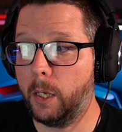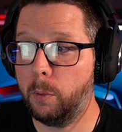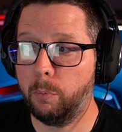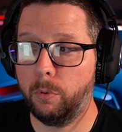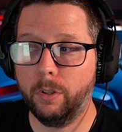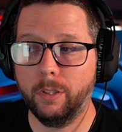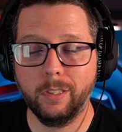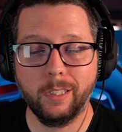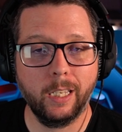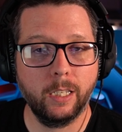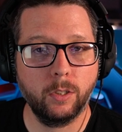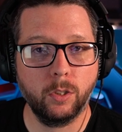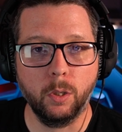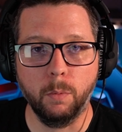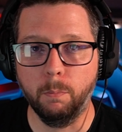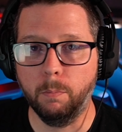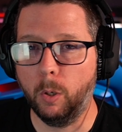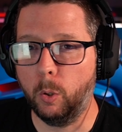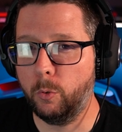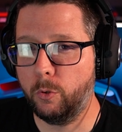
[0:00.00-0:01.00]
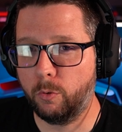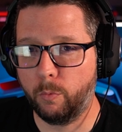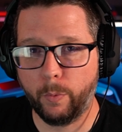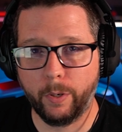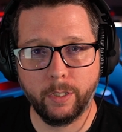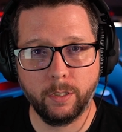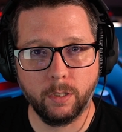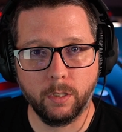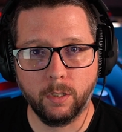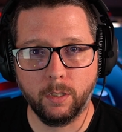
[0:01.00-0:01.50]
A+ has the most
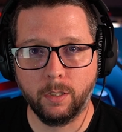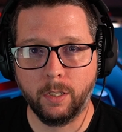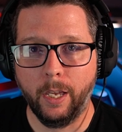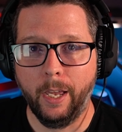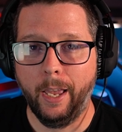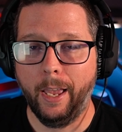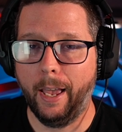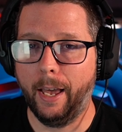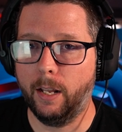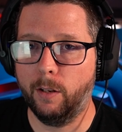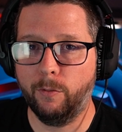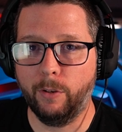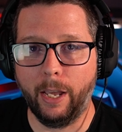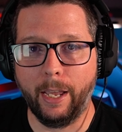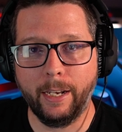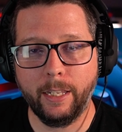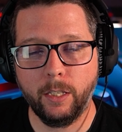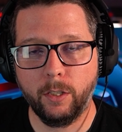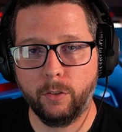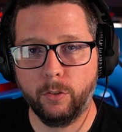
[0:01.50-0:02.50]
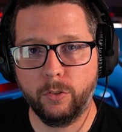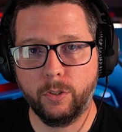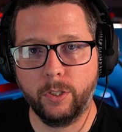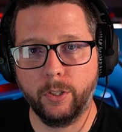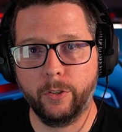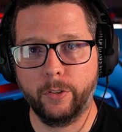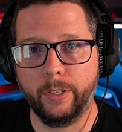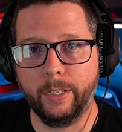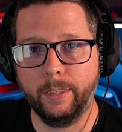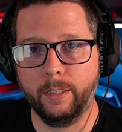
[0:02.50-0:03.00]
races out of any other
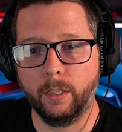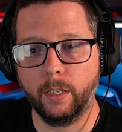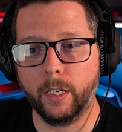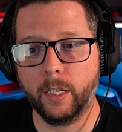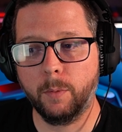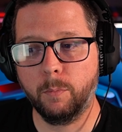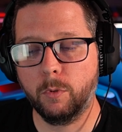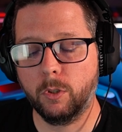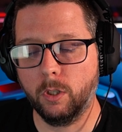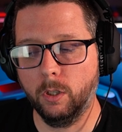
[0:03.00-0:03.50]
tier in the game,